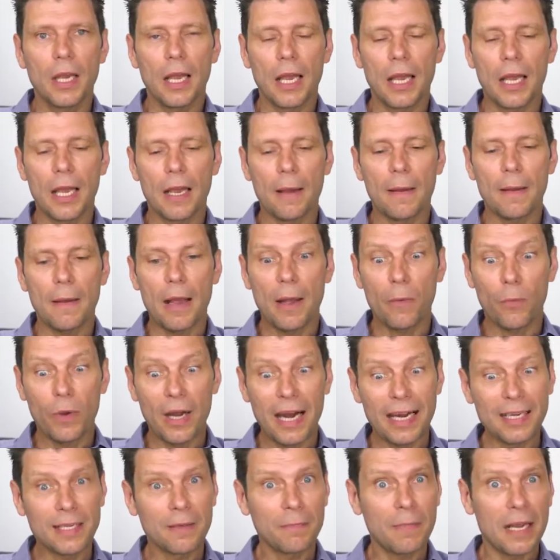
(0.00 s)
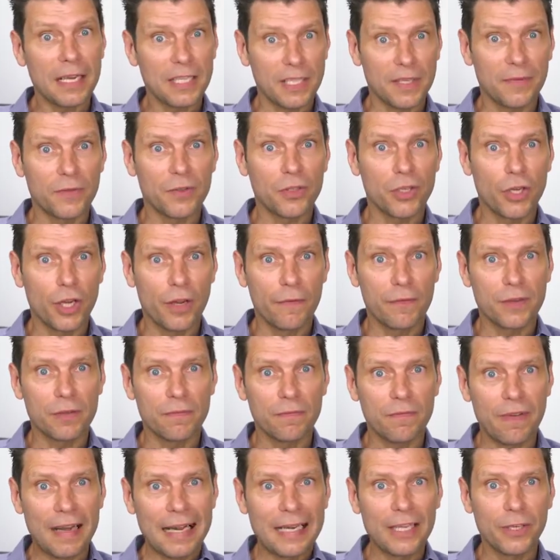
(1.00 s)
And we're adding massive service
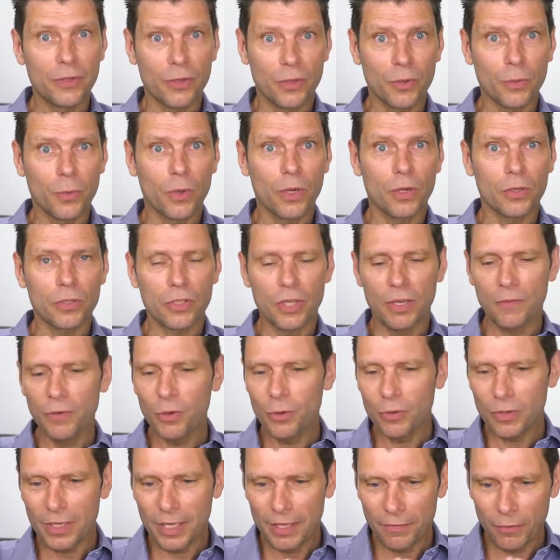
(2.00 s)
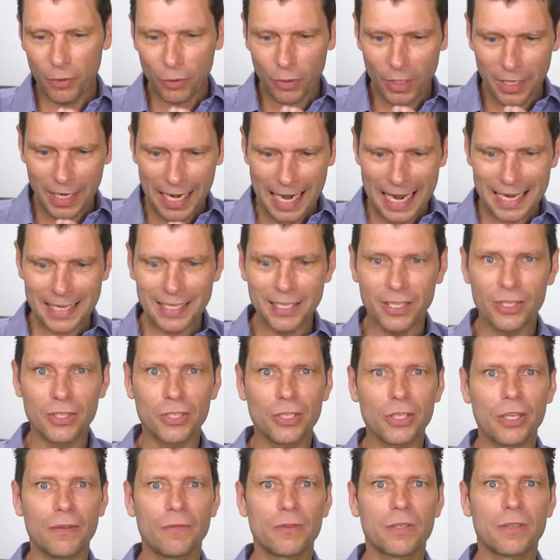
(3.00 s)
and value to the world. So if you're adding
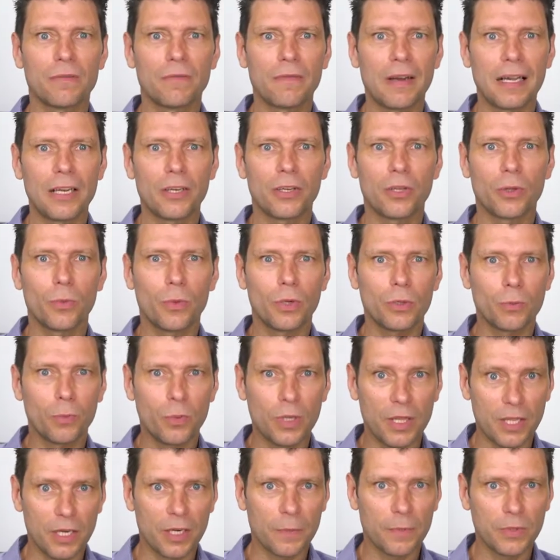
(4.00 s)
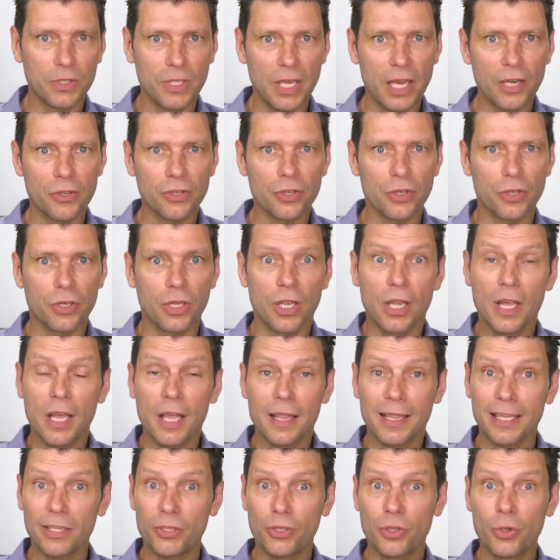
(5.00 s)
service and value to the world with an obsession,
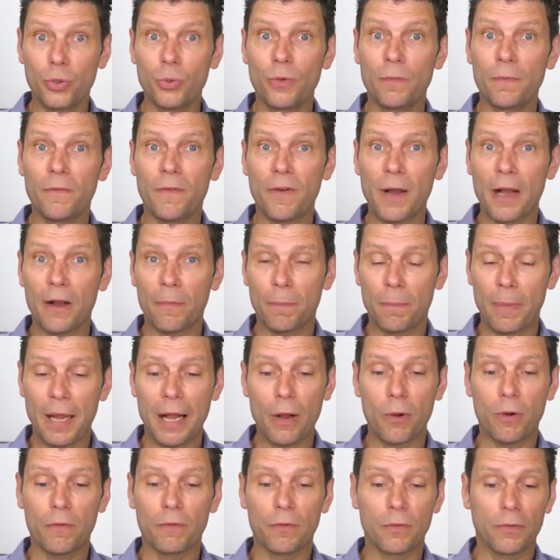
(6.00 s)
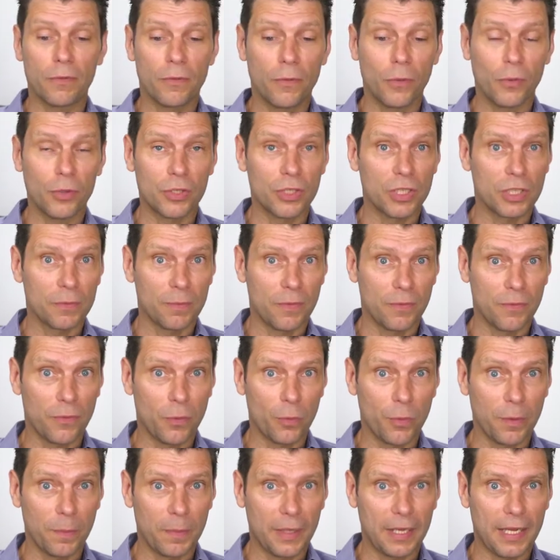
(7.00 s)
that's two powerful forces
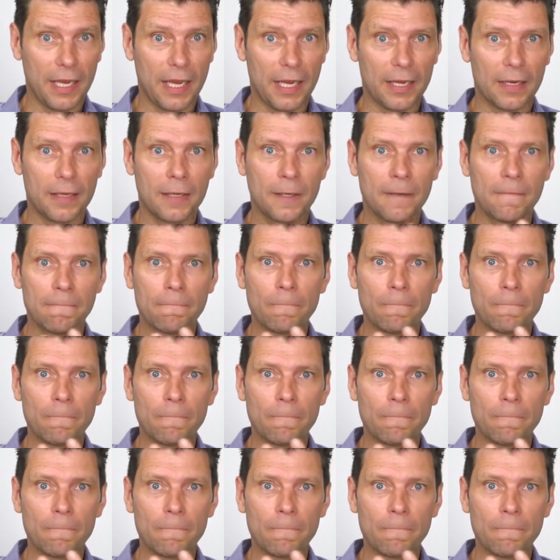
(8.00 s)
before we begin.